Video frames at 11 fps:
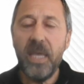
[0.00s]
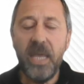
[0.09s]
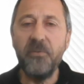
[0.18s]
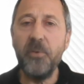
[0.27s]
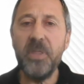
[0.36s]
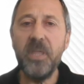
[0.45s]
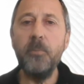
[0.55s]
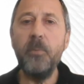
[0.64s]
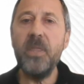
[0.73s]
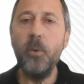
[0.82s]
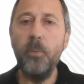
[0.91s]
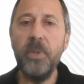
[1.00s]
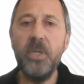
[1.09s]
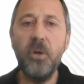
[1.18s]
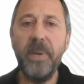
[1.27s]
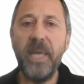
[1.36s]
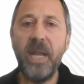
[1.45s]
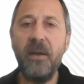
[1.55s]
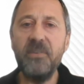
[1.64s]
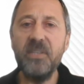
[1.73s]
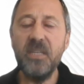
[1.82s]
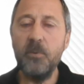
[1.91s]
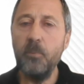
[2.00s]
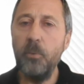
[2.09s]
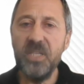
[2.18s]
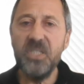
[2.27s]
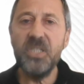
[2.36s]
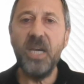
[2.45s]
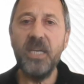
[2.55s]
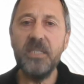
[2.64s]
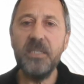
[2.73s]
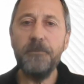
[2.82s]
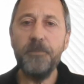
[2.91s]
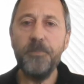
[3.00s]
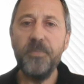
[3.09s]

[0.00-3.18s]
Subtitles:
everything we thought we knew about harvesting wool can change.